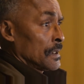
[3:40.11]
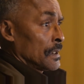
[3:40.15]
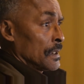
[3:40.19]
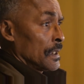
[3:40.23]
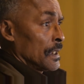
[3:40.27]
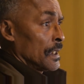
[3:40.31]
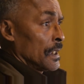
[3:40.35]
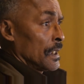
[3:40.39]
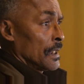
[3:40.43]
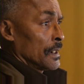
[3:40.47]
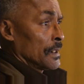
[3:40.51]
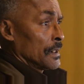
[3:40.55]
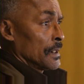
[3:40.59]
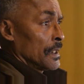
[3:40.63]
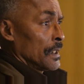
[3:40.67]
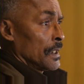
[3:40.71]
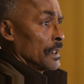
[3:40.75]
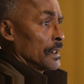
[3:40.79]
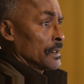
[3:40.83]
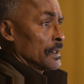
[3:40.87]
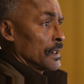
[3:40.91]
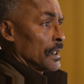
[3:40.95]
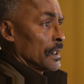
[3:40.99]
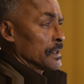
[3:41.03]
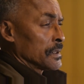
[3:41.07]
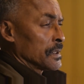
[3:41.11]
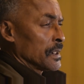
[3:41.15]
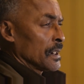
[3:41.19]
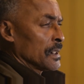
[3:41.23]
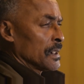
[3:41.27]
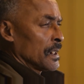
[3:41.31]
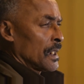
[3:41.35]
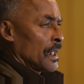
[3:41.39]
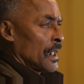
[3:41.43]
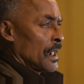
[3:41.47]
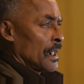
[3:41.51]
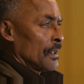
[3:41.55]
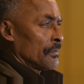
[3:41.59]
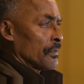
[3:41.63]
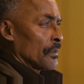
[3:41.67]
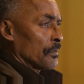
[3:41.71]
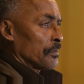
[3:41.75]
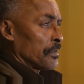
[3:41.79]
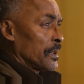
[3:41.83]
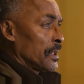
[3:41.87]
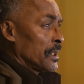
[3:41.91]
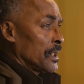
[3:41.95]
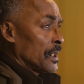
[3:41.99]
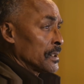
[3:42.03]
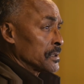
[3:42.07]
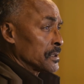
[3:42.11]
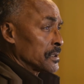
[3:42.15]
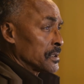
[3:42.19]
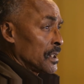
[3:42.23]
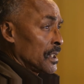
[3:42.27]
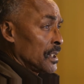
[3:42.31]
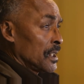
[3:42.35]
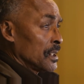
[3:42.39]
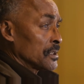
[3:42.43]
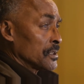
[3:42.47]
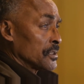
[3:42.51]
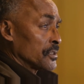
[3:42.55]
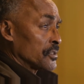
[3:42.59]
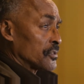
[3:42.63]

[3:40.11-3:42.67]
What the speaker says: and didn't have a PhD in